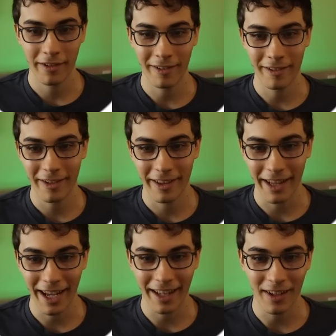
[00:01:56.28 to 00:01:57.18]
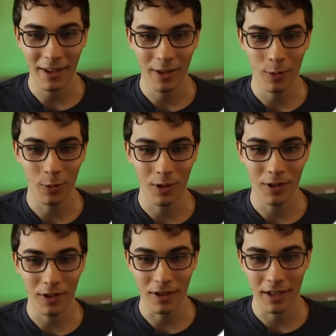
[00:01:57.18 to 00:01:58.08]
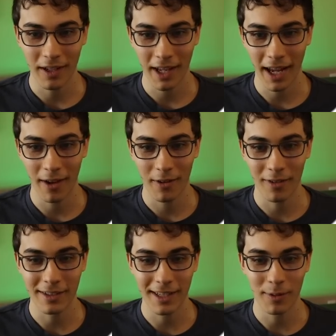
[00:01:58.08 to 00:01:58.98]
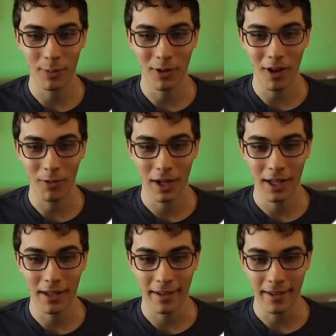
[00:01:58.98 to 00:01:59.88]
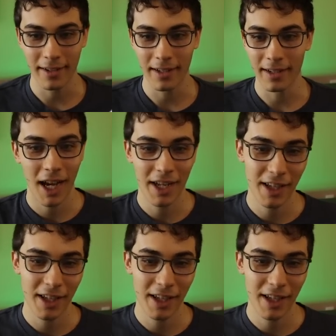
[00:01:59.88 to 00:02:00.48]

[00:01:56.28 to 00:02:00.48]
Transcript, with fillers: Look at that. Hello world counter example already done. I